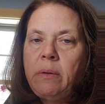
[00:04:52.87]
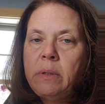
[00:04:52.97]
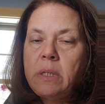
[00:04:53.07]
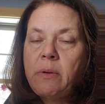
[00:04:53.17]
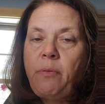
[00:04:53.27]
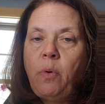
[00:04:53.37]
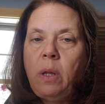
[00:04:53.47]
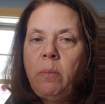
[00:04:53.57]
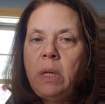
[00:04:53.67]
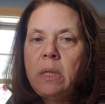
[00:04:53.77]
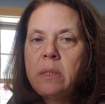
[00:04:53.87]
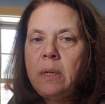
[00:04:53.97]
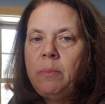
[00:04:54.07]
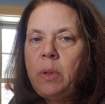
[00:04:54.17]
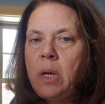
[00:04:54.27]
it's a 40-minute
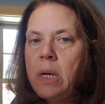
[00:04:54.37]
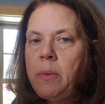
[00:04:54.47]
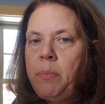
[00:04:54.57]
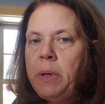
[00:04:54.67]
time block,